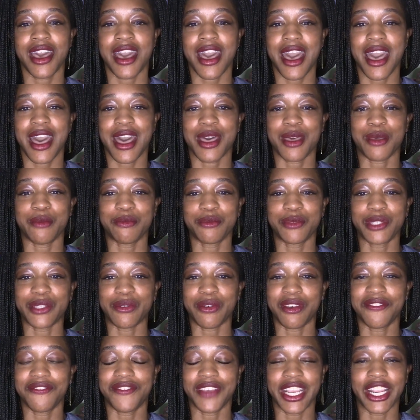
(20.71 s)

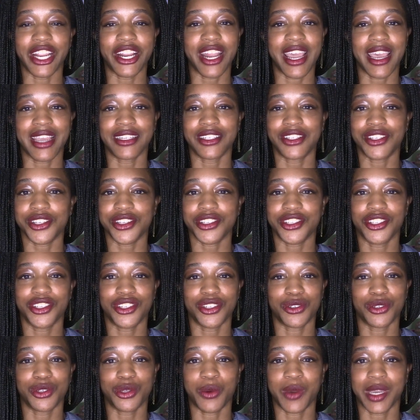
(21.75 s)
so I figured I'd just
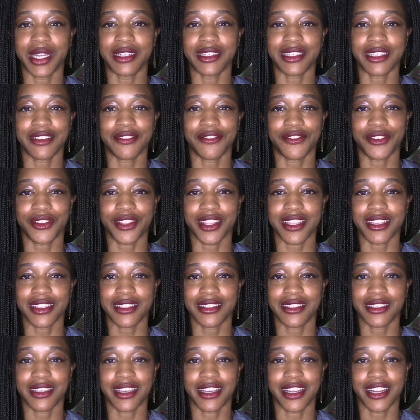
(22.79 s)
do 20 for
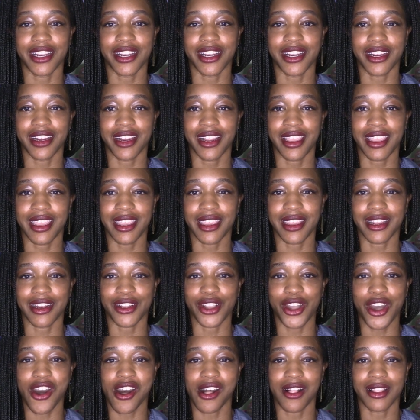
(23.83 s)
this year
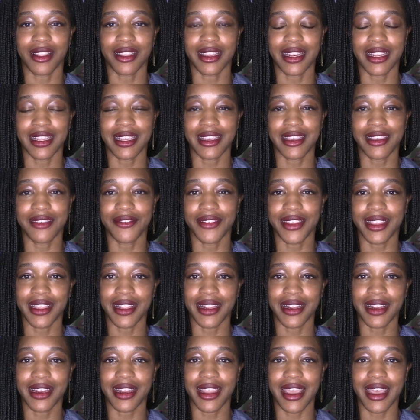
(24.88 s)
and call it
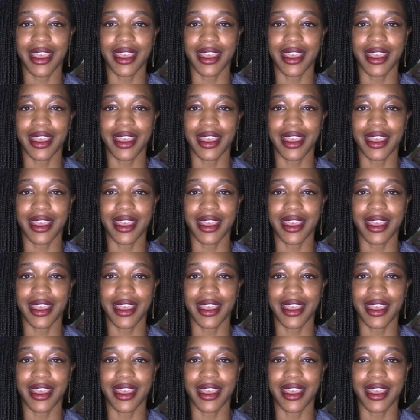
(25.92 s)
even.